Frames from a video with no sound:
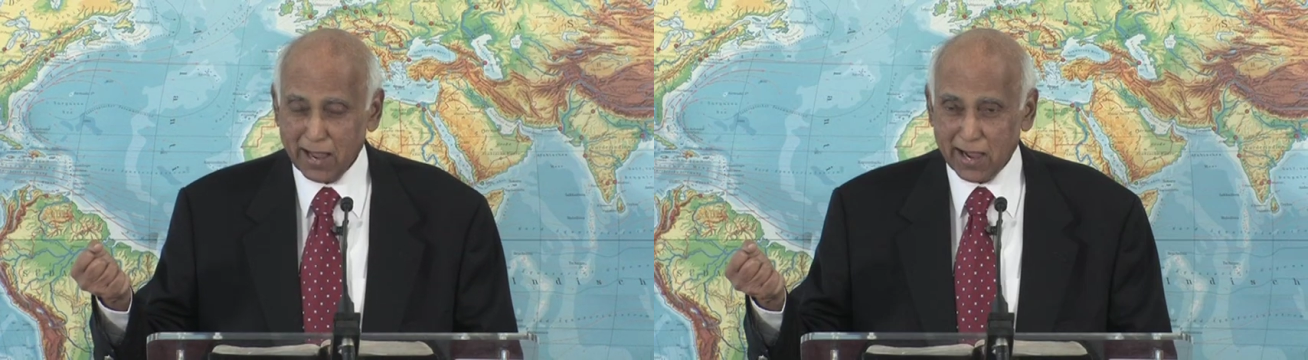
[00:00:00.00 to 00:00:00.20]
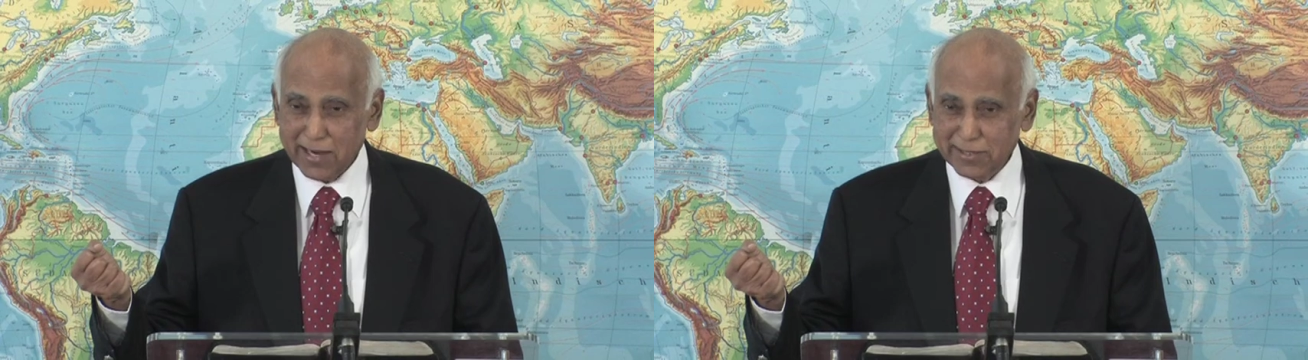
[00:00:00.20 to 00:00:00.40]

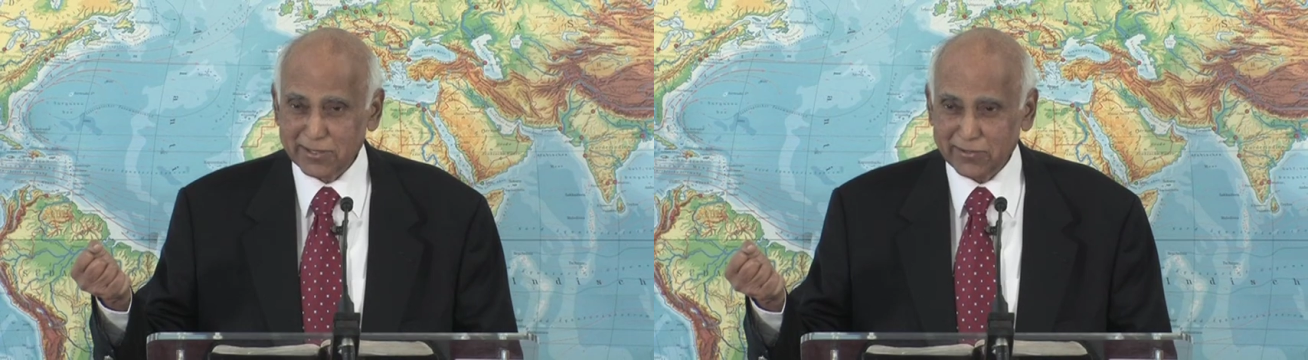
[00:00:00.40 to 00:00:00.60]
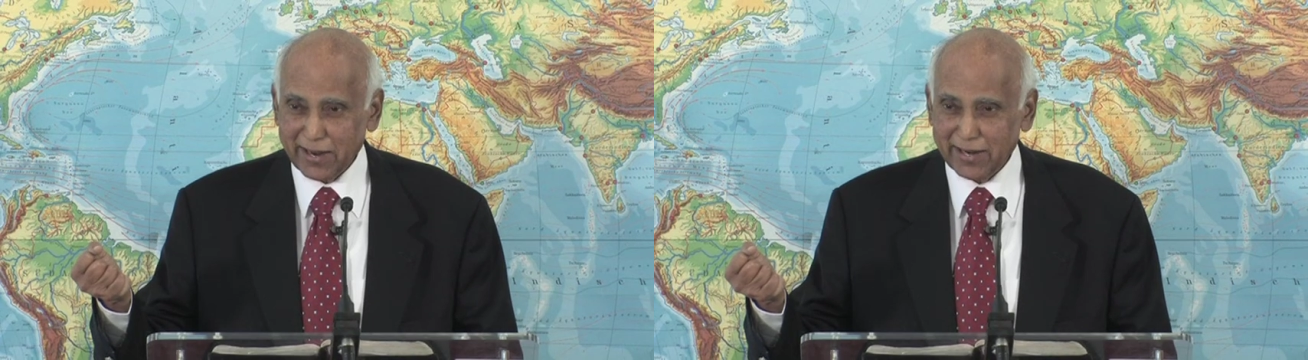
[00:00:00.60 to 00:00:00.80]
I
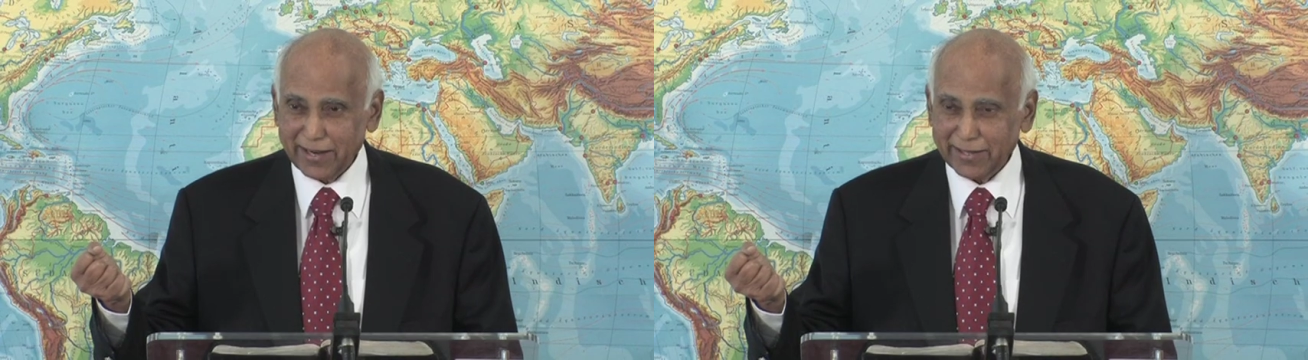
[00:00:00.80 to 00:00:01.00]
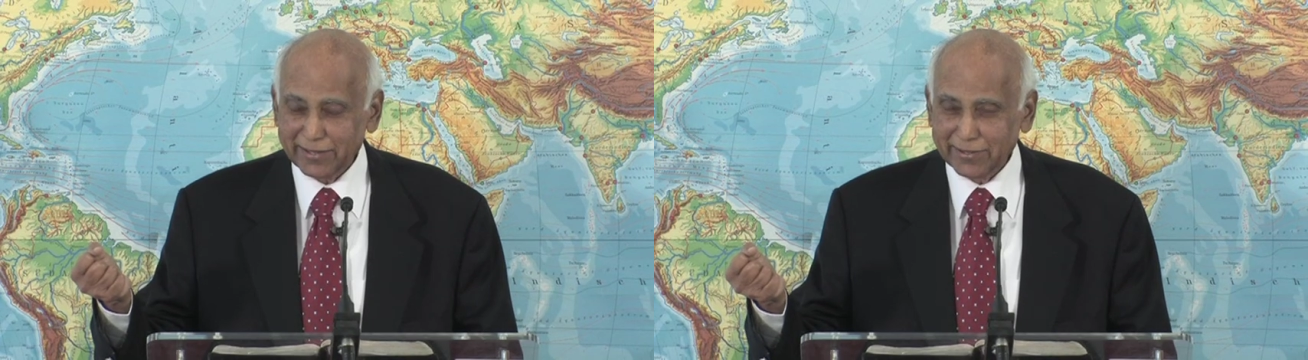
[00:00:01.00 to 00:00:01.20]

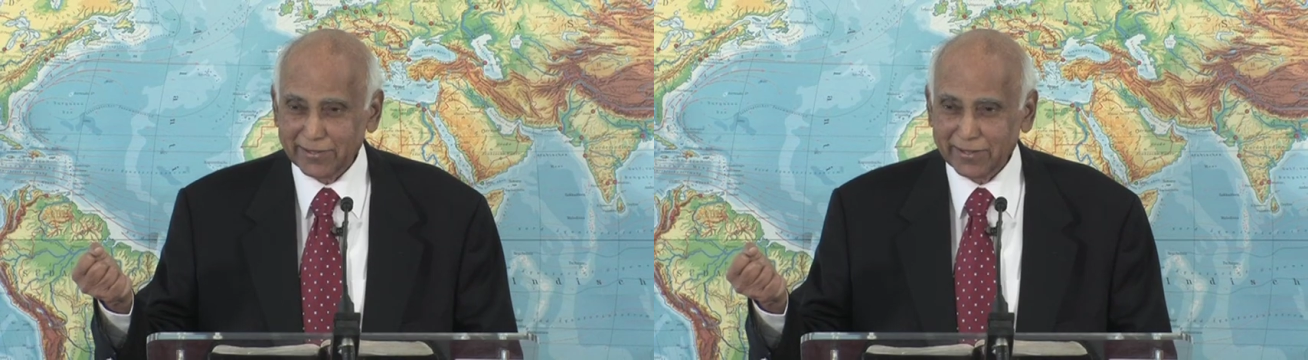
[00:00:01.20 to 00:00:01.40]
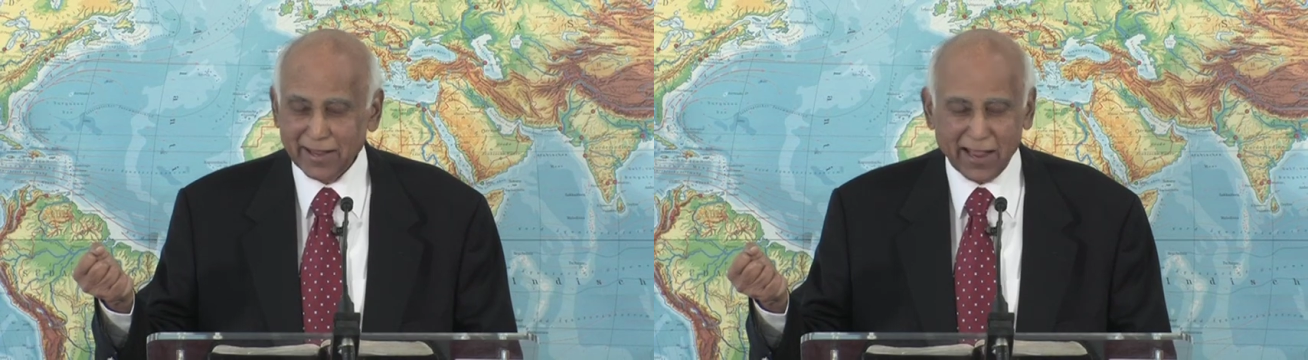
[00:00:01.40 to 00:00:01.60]
say,
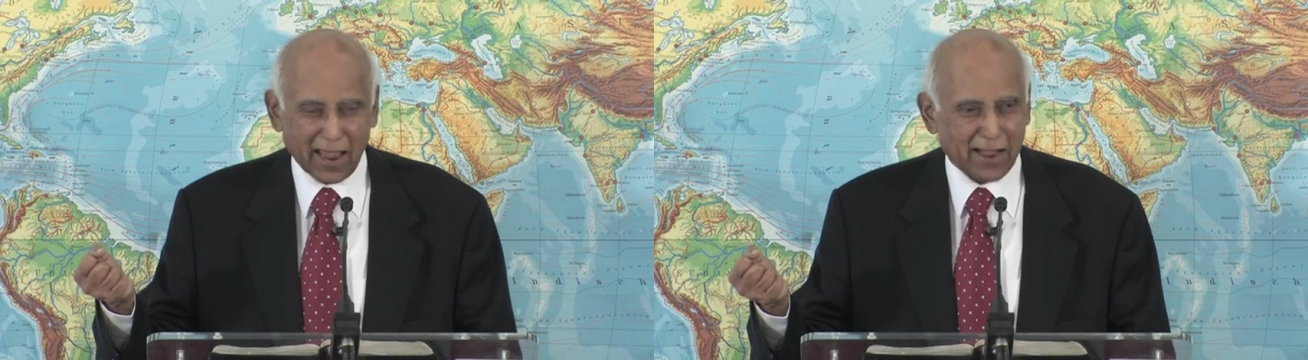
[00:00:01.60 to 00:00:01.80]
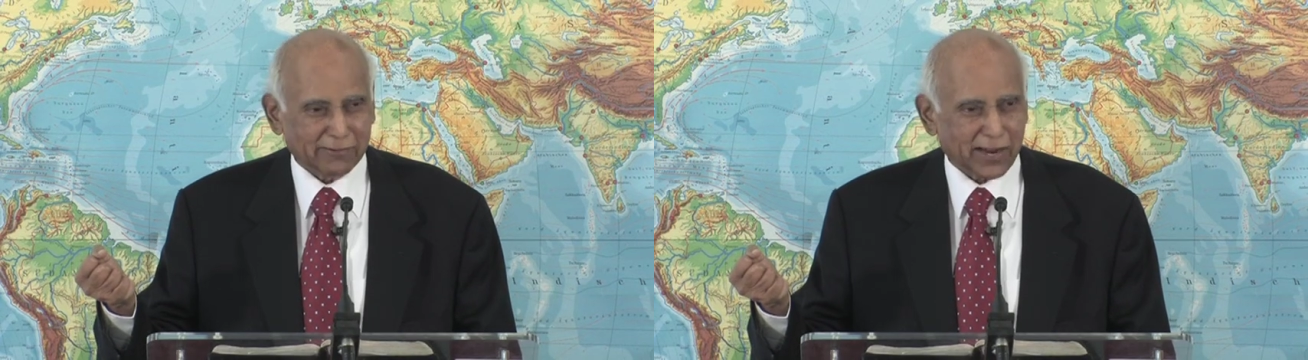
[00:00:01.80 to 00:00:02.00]

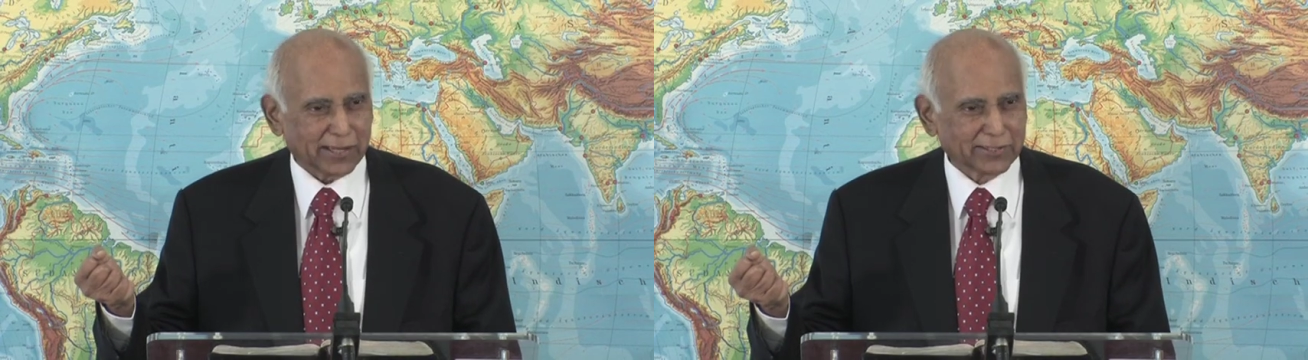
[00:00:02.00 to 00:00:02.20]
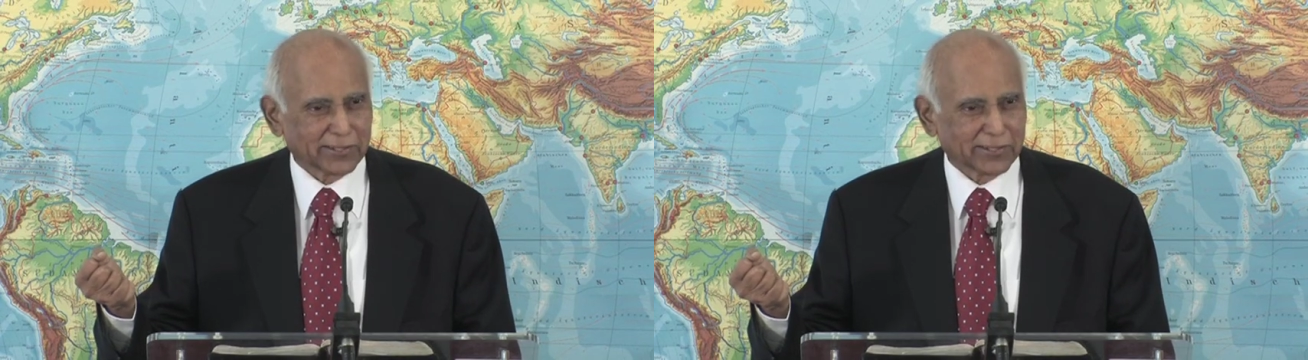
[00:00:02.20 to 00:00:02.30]
have I